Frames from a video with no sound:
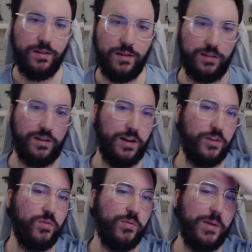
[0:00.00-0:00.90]
Like, I
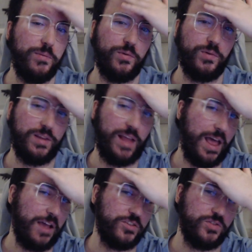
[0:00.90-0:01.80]
don't remember what the
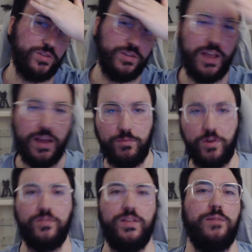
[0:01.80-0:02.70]
actual name
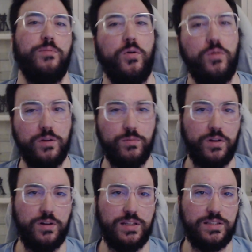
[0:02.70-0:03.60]
of that
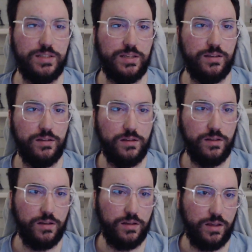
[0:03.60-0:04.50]
Pokemon. Let's see.
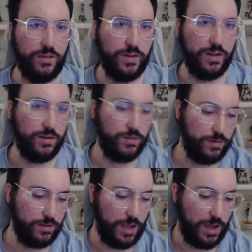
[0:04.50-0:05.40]
If I
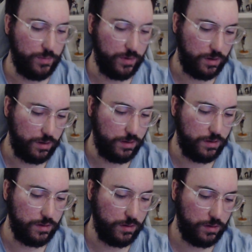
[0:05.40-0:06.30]
type
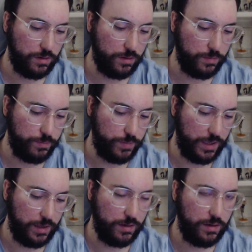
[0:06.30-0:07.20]

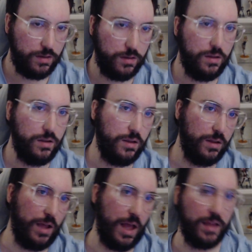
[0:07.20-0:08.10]
Gulpin,
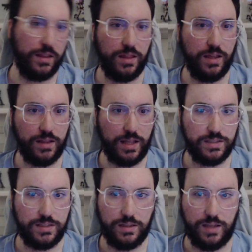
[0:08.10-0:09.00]
I think that's
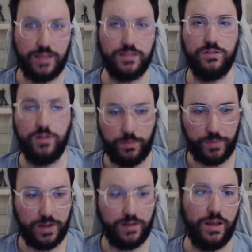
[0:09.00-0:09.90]
the. Yes,
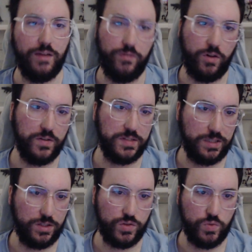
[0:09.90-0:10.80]
Gulpin evolves
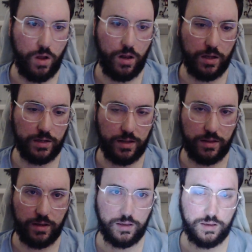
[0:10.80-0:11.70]
into Swalot, I
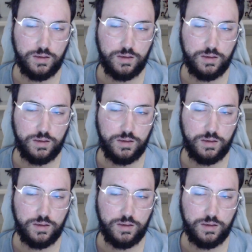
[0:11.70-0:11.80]
think.